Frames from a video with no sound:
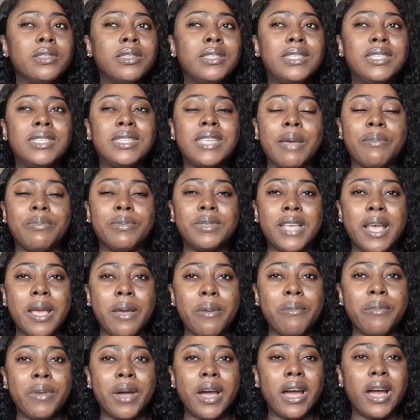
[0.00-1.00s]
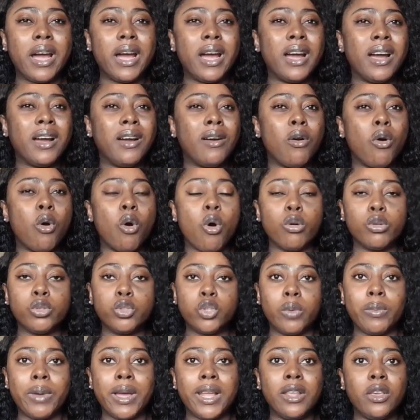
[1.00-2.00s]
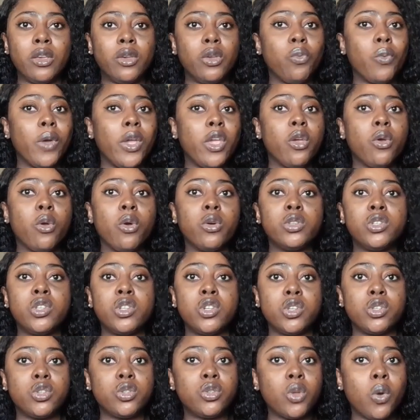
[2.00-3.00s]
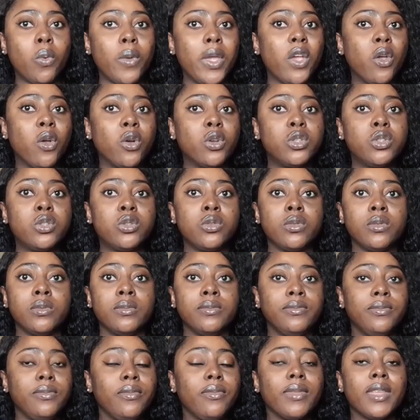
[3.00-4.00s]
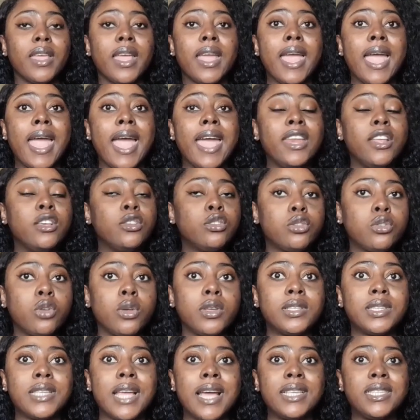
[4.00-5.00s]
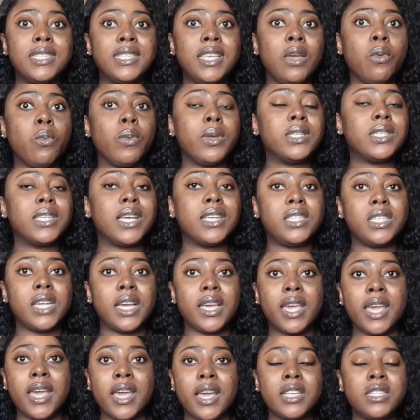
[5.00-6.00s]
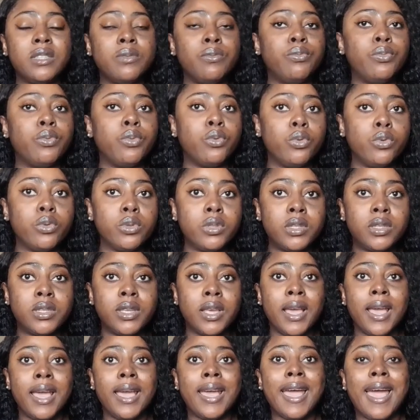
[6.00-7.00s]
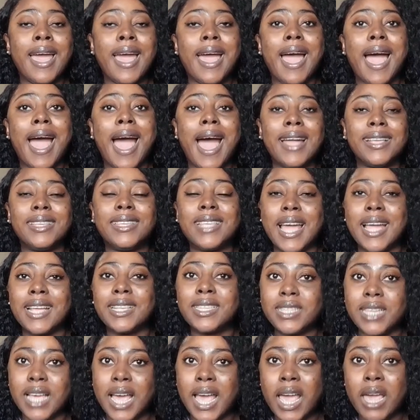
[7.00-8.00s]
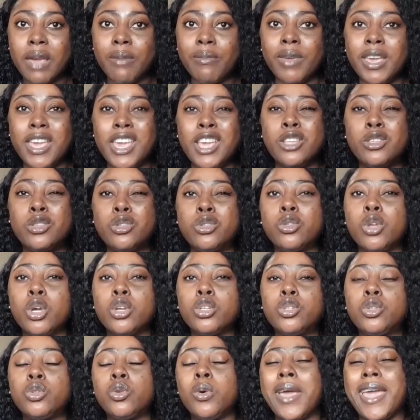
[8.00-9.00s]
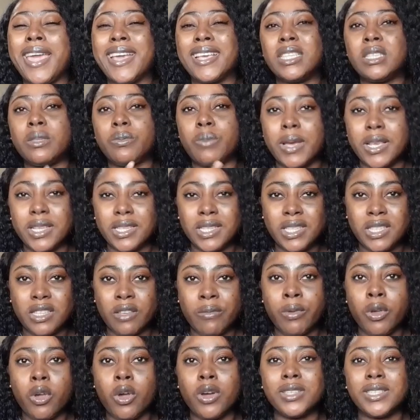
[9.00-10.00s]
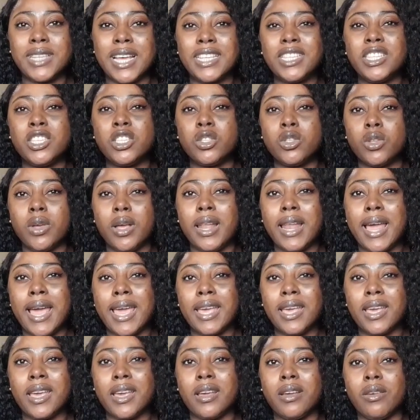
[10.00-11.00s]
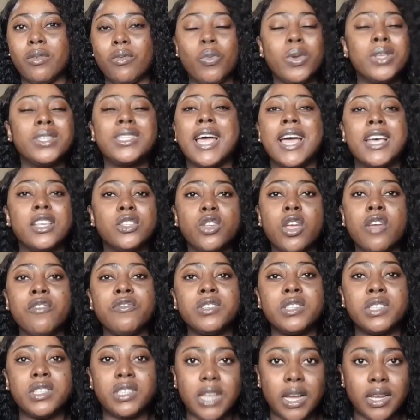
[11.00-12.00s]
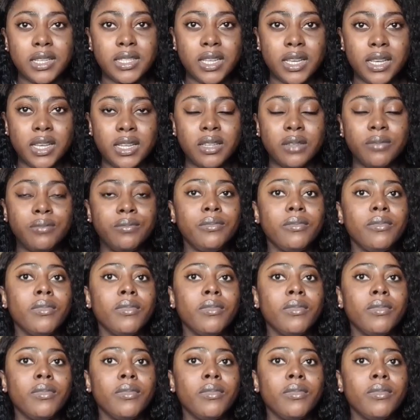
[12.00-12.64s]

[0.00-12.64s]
September, October. When you go to the store, when you go to any store, you start seeing winter jackets, boots. At that time, it's not so expensive because that is not like, winter has not even started.